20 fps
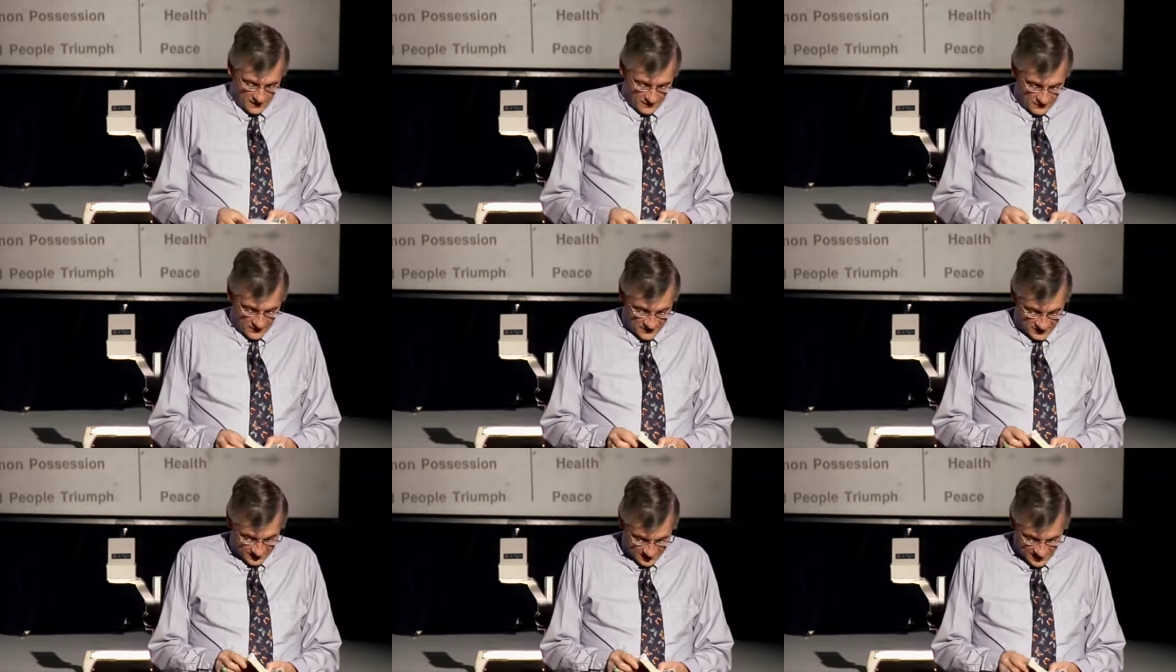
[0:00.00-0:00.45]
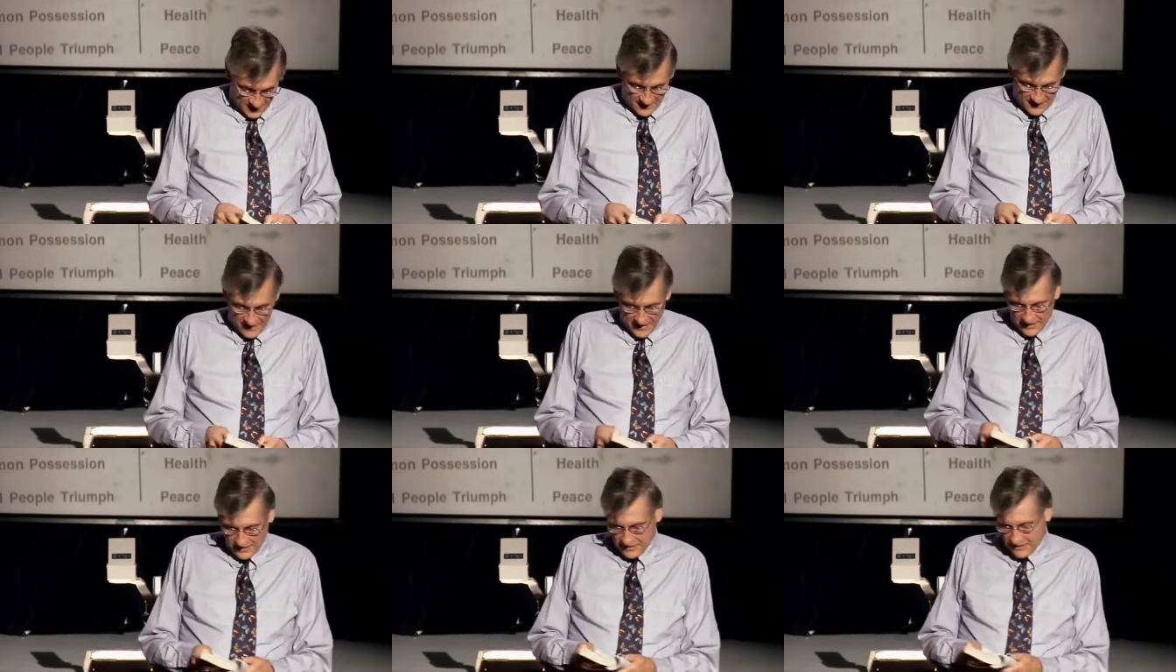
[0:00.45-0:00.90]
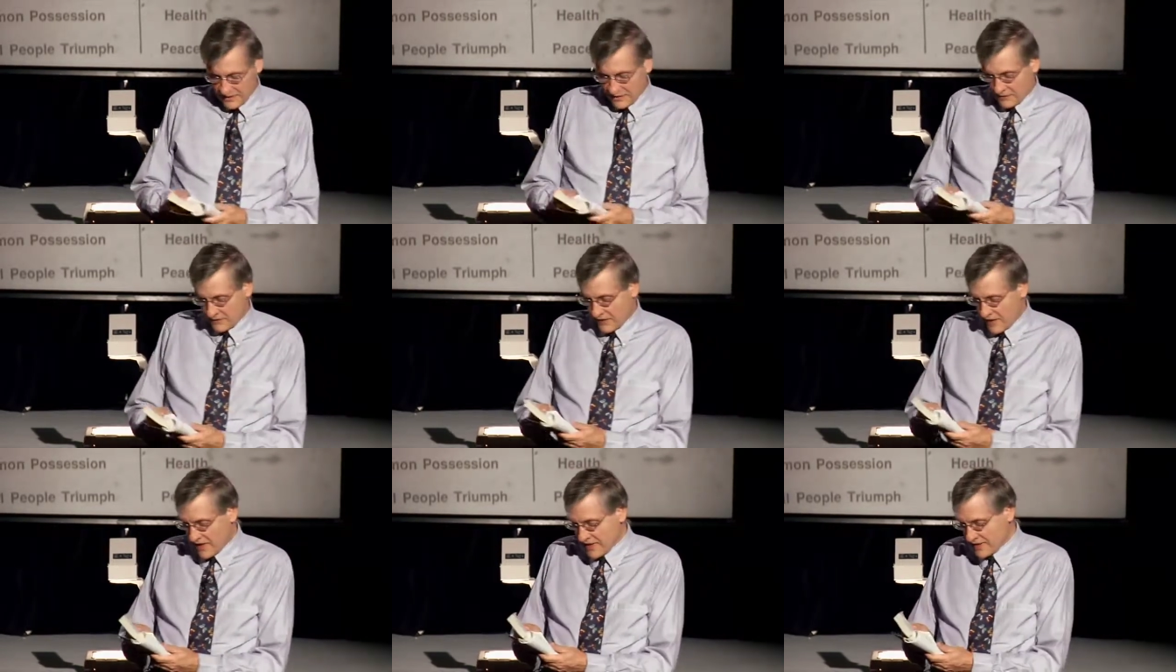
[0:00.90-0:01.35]
And we see that in
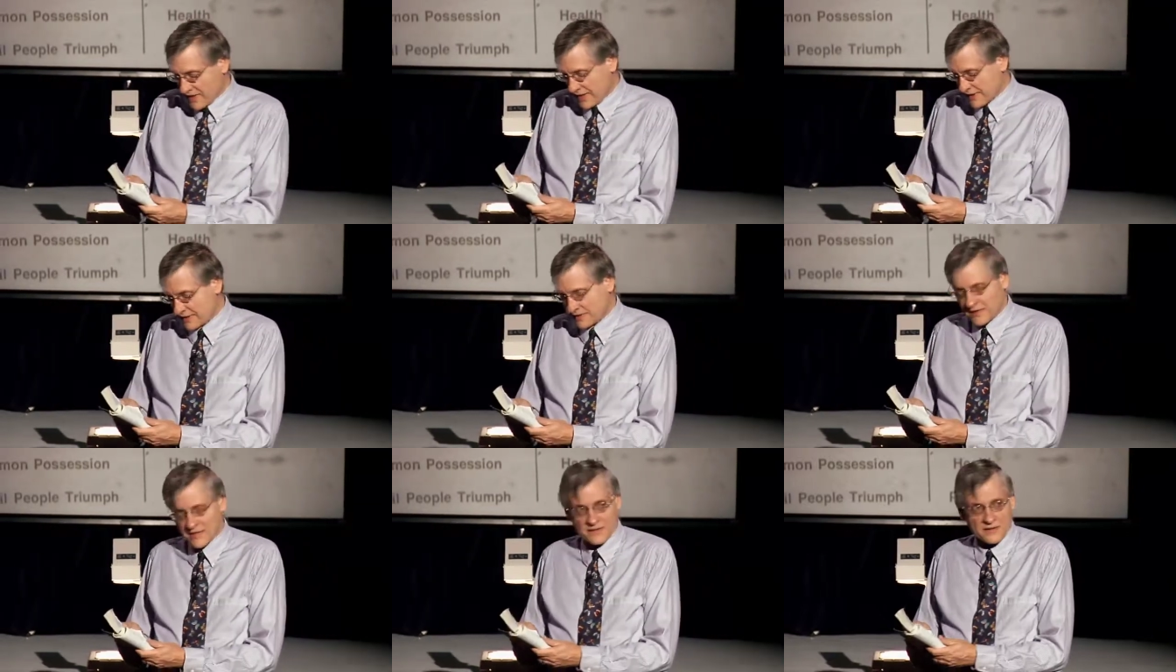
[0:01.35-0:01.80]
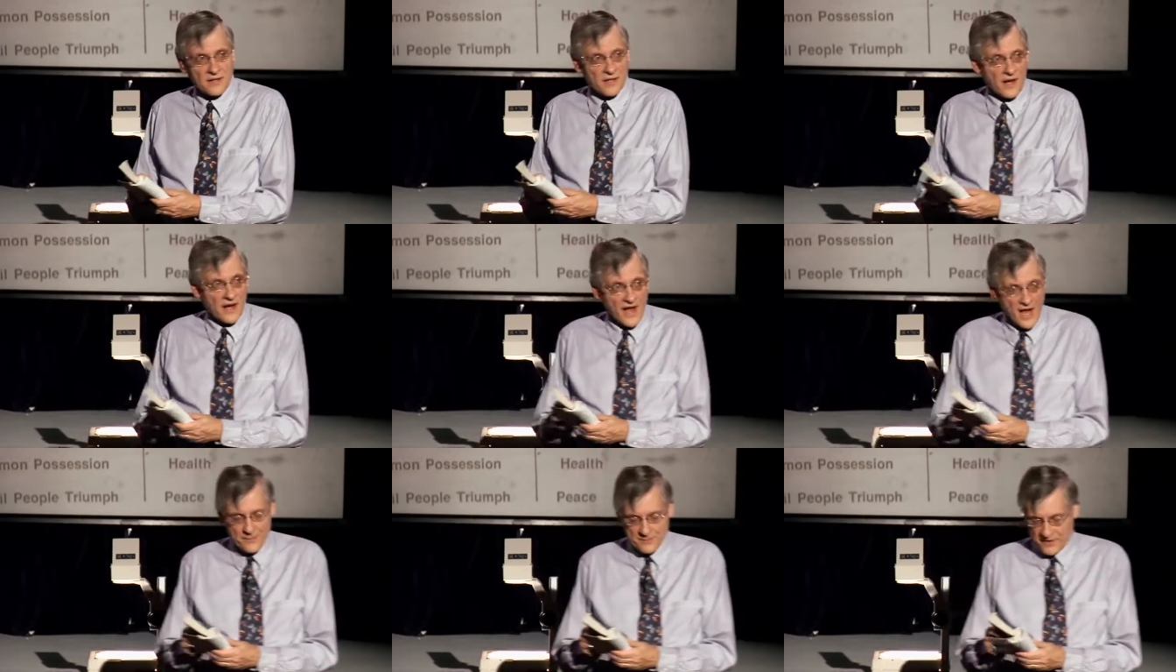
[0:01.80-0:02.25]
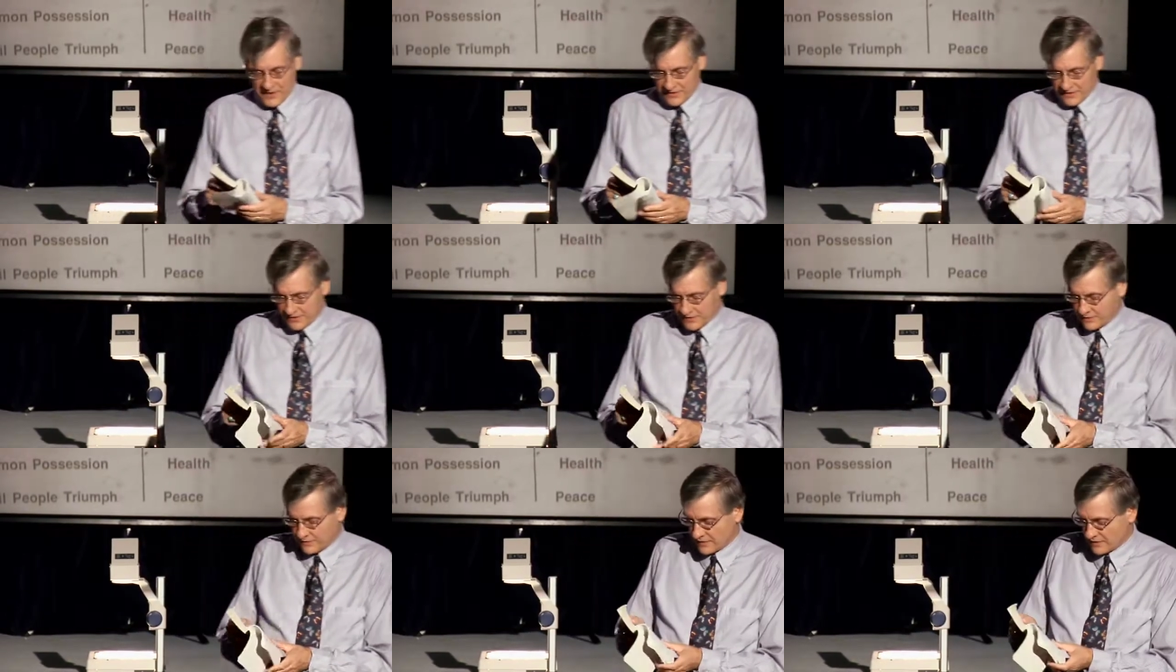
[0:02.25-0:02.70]
the very next thing that
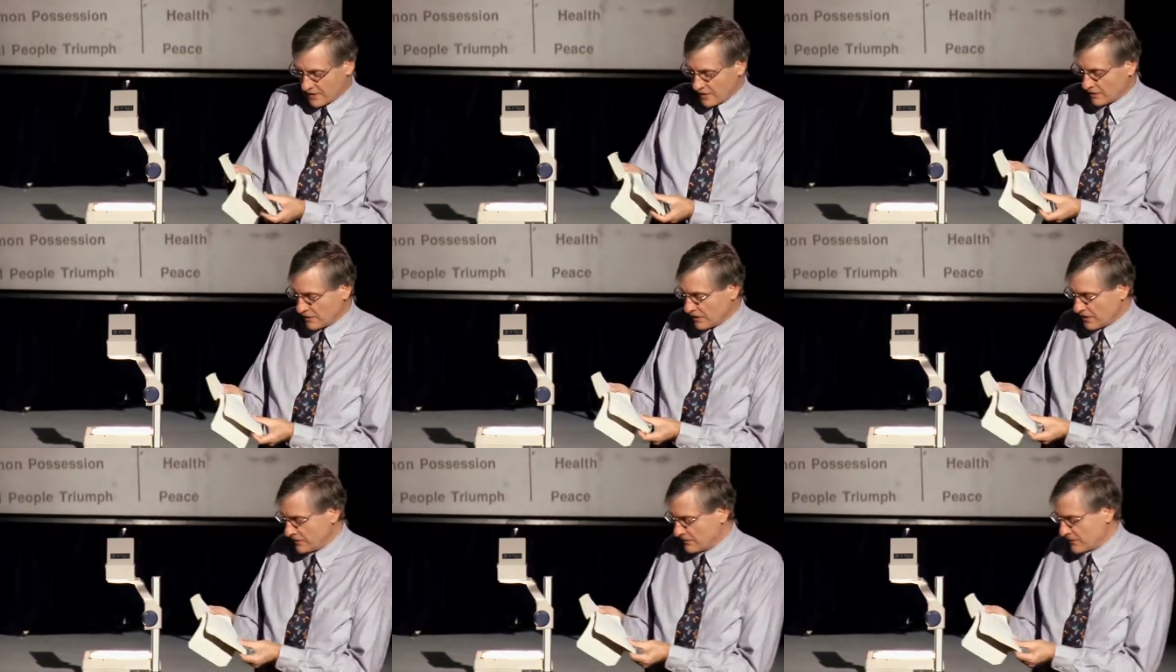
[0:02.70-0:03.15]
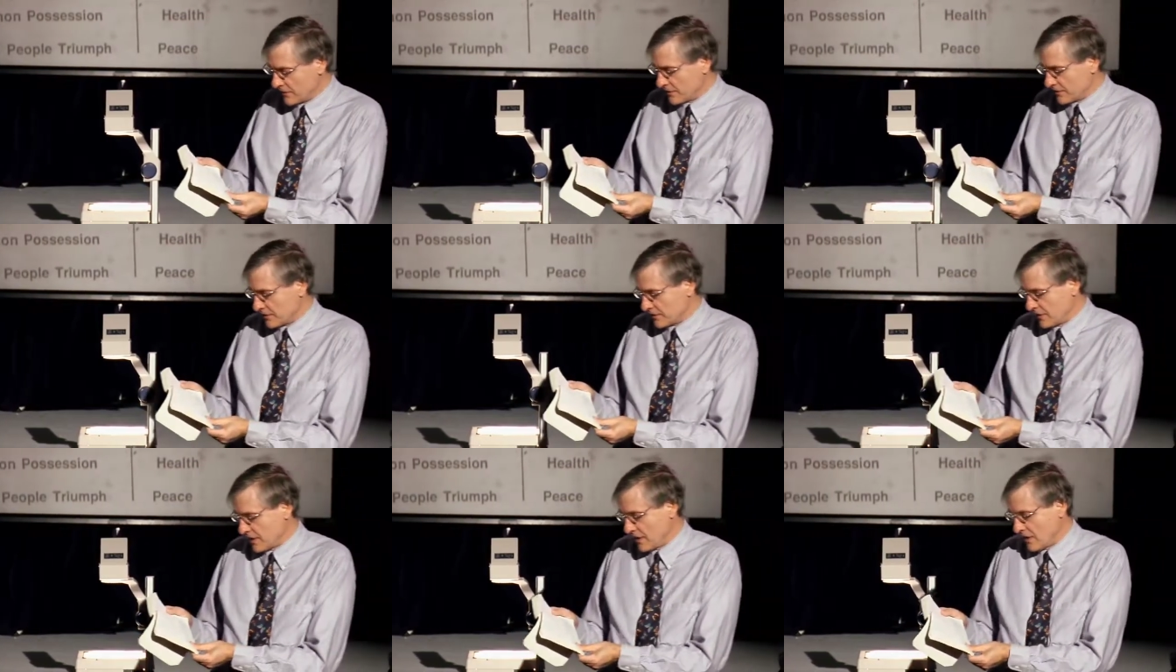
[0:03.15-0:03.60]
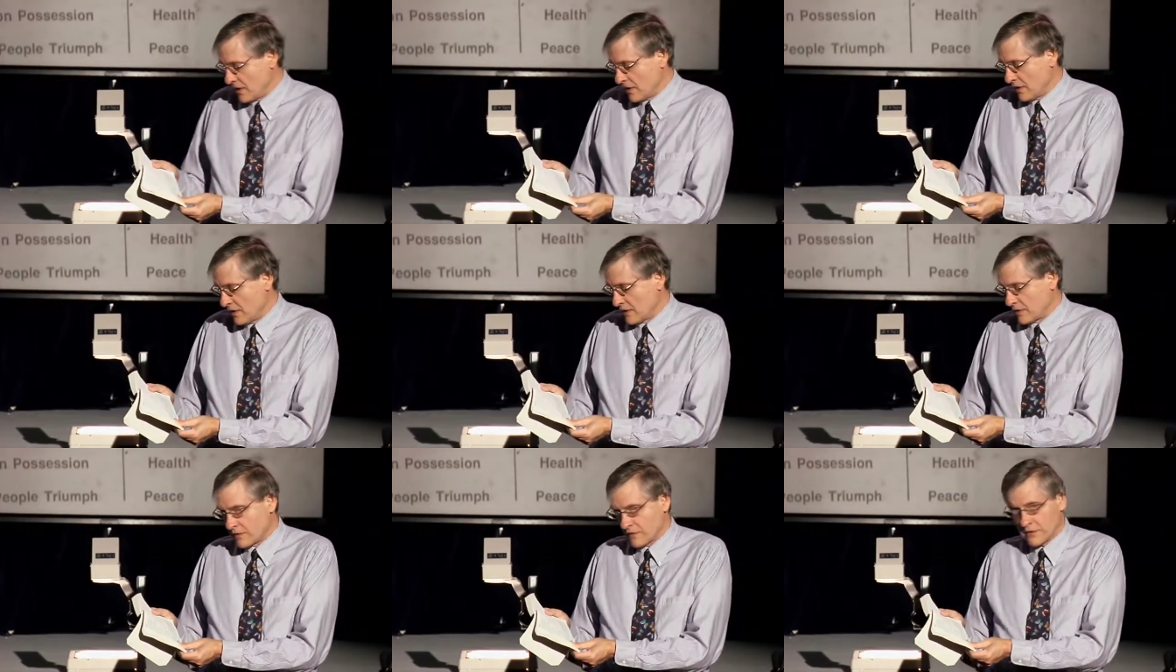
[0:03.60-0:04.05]
happens. Now look at verse
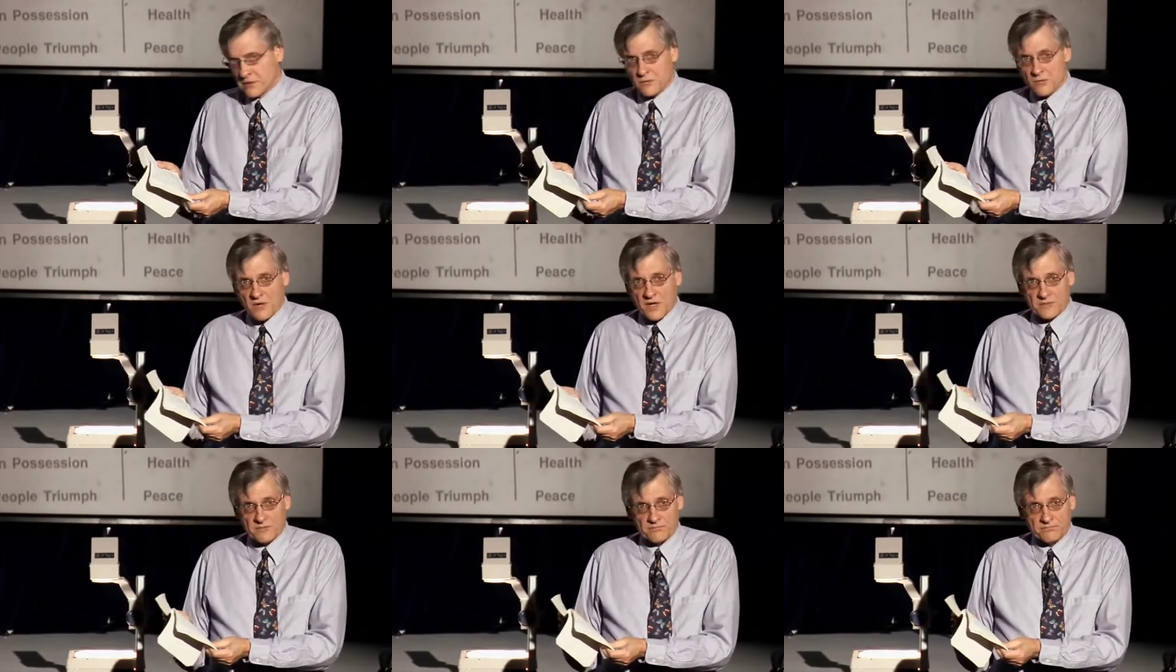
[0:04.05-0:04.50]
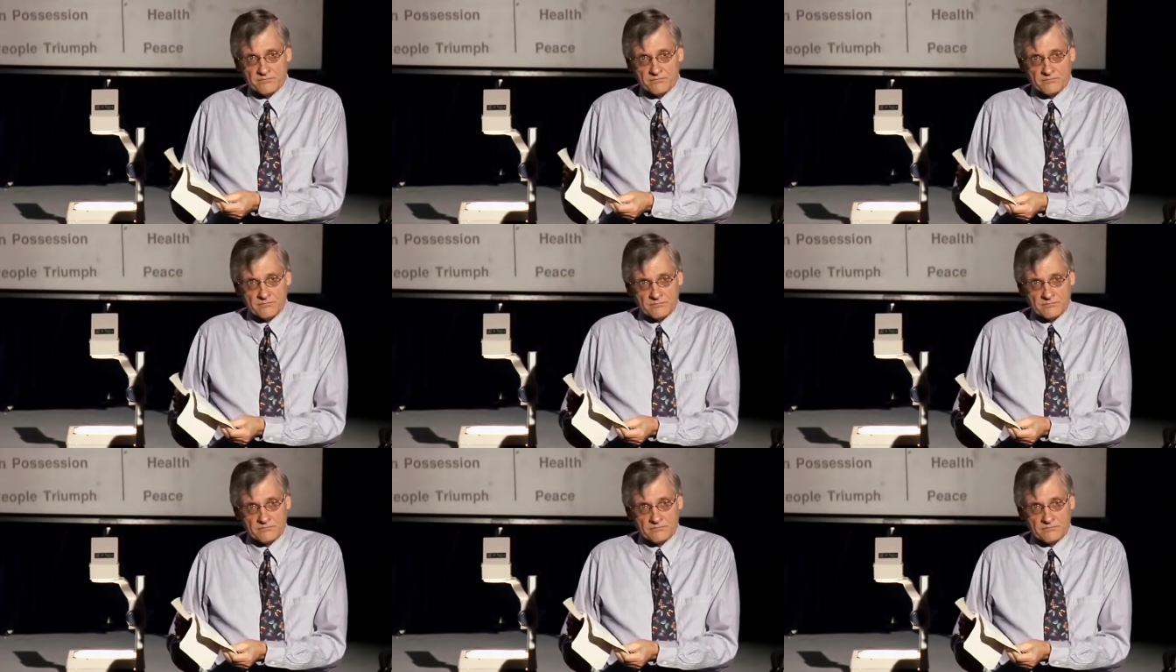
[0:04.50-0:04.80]
31.